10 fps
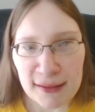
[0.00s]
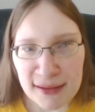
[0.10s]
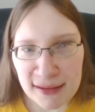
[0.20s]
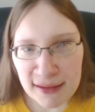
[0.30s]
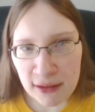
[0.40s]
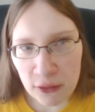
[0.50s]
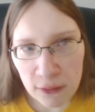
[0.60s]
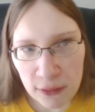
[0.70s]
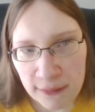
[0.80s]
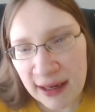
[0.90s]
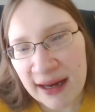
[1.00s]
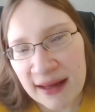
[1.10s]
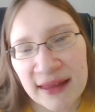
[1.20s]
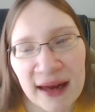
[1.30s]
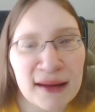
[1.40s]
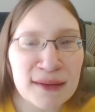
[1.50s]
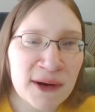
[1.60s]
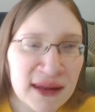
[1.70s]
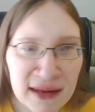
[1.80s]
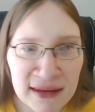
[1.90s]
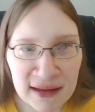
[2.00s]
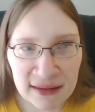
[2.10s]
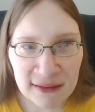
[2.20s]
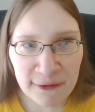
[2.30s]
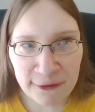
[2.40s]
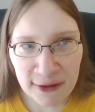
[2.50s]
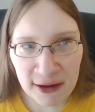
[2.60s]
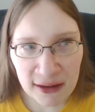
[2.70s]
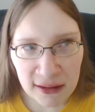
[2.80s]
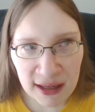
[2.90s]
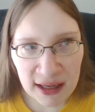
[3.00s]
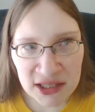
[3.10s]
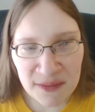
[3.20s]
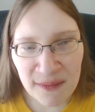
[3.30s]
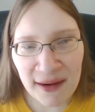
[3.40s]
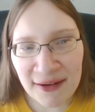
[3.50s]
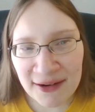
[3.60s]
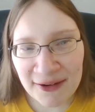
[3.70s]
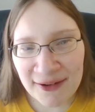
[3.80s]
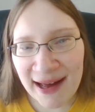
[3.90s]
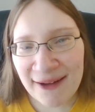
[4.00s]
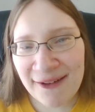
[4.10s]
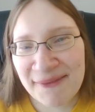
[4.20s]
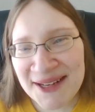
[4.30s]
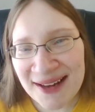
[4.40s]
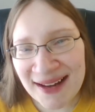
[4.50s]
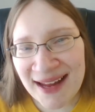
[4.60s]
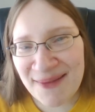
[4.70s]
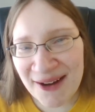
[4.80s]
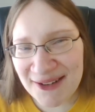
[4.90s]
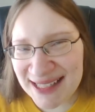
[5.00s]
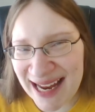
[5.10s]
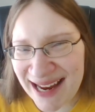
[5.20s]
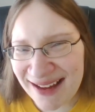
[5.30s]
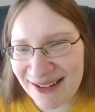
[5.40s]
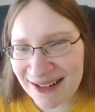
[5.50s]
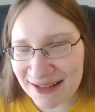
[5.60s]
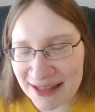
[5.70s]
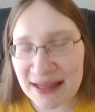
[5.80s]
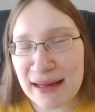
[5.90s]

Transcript: So, yeah, that is Princess and the Frog. And tomorrow I will be talking about Tangled.